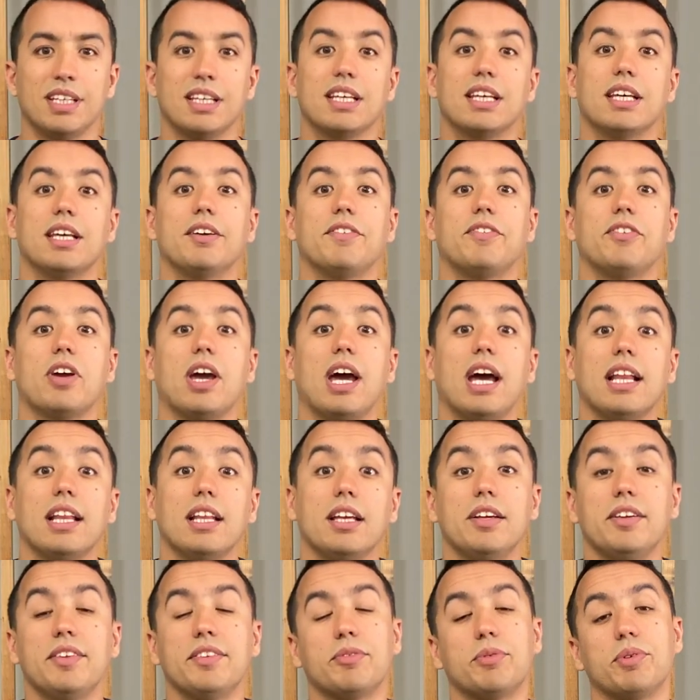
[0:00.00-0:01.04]
If your
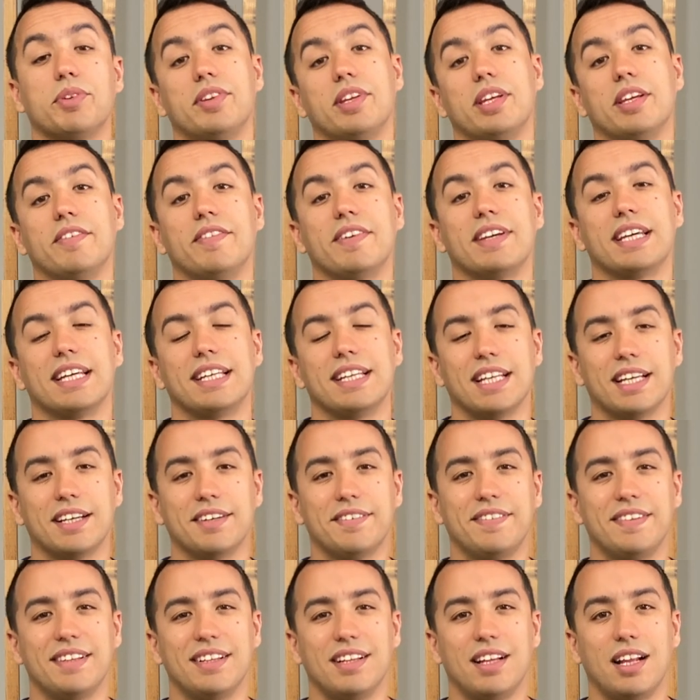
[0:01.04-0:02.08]
aloe is receiving
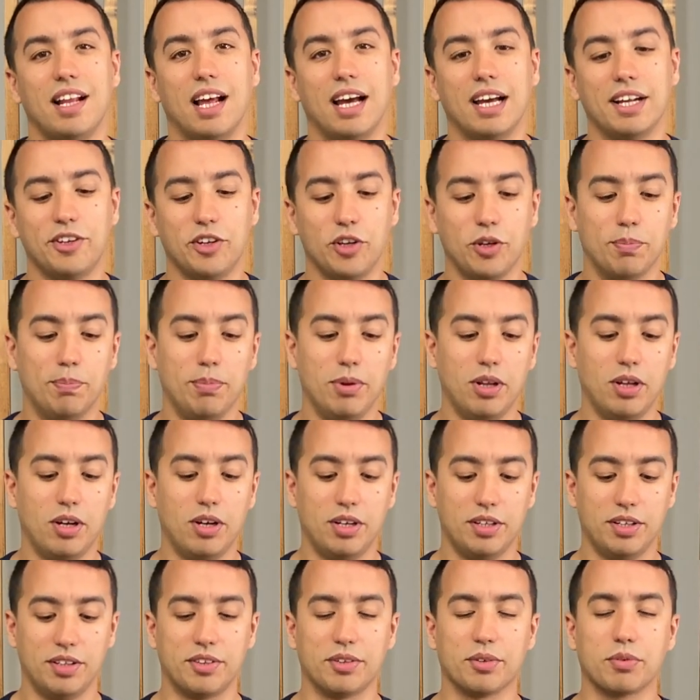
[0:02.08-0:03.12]
enough light, your
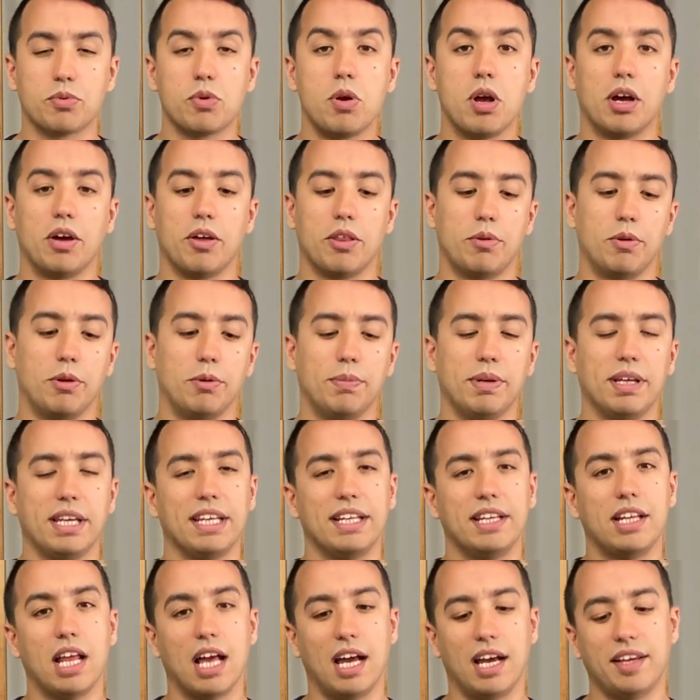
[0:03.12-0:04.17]
plant's growth will
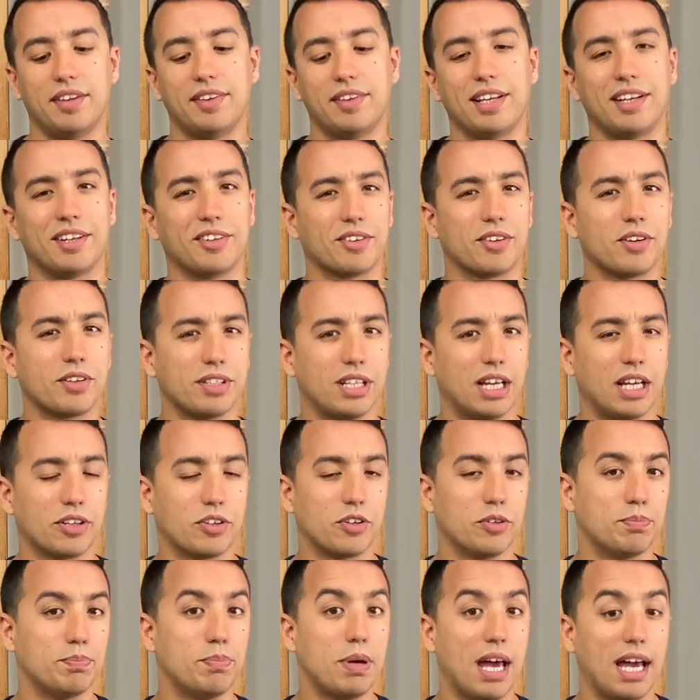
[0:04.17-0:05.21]
be nice and
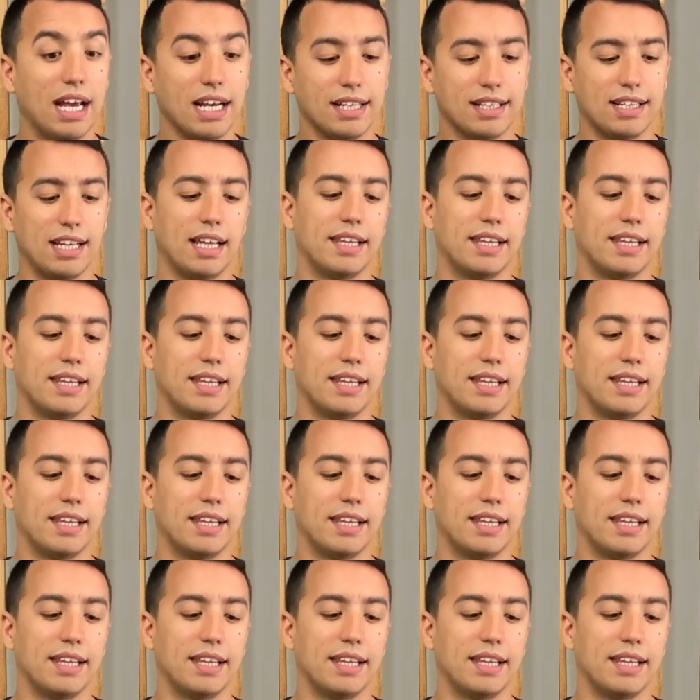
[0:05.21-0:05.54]
compact,